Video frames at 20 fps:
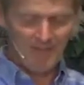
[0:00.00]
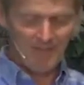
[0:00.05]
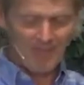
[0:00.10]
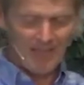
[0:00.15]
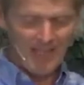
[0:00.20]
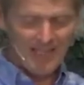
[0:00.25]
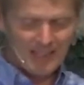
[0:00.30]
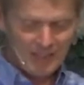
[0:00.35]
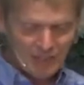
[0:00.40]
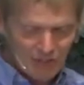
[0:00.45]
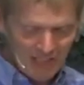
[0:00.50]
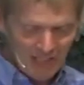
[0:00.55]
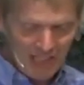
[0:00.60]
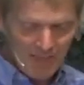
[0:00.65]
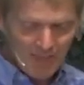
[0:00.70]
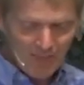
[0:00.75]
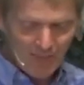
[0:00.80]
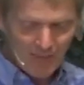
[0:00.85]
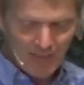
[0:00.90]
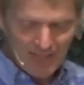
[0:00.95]
It is
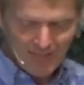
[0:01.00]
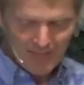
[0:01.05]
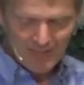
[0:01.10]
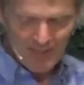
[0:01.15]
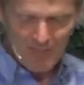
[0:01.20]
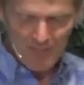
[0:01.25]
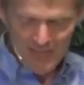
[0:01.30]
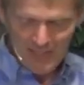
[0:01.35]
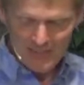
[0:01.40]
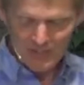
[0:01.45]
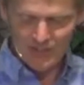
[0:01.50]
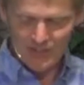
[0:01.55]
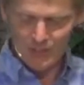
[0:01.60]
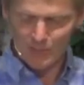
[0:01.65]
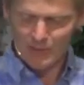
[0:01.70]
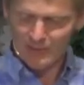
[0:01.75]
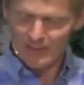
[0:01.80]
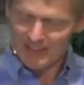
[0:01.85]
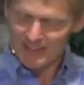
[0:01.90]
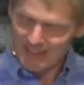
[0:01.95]
shameful even to mention
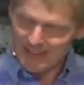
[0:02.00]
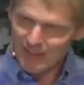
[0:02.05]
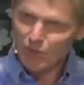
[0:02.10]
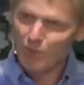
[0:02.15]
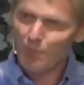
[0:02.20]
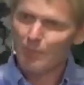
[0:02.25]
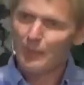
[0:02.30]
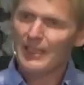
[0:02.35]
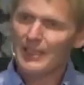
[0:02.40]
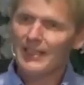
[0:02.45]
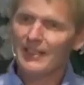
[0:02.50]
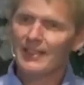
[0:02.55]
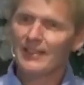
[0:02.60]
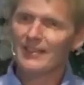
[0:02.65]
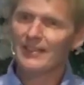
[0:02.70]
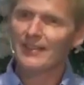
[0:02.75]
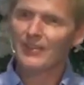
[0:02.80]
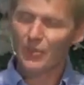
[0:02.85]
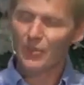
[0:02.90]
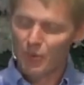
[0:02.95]
what the disobedient
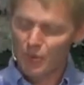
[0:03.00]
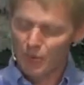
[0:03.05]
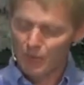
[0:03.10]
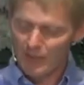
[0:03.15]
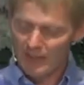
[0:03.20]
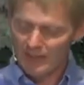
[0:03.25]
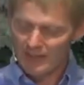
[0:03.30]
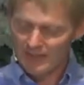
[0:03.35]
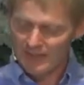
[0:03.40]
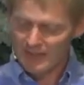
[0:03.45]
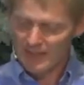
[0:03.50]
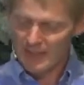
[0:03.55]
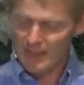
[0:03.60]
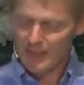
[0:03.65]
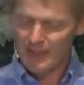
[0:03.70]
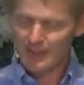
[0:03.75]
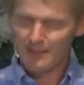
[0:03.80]
do in secret.